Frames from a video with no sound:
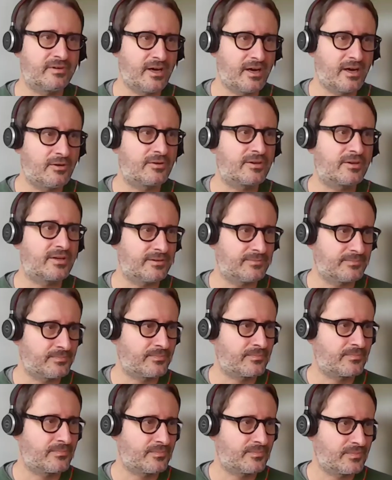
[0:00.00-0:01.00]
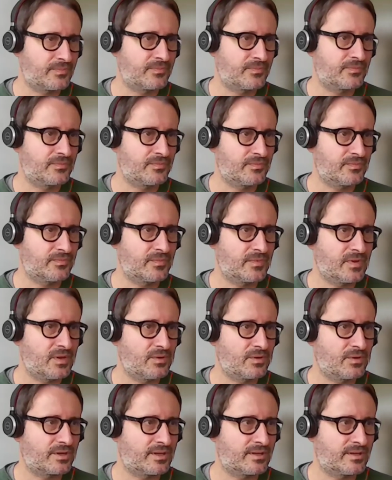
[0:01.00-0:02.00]
okay.
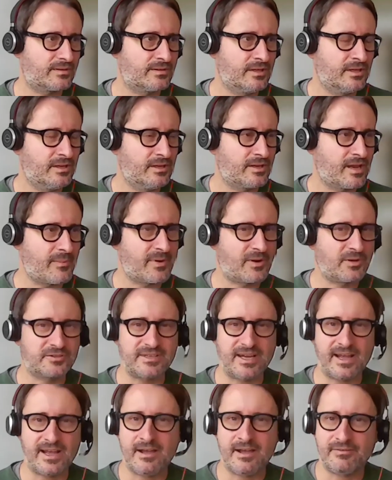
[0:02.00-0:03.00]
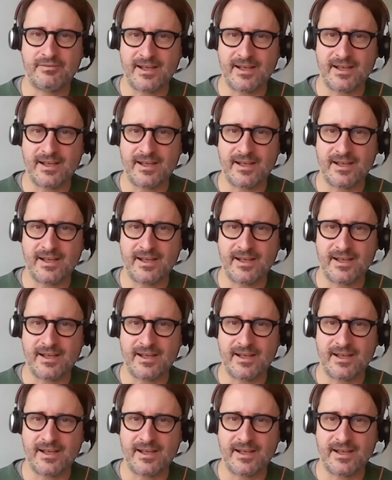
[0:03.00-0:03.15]
Okay. Yeah, because I have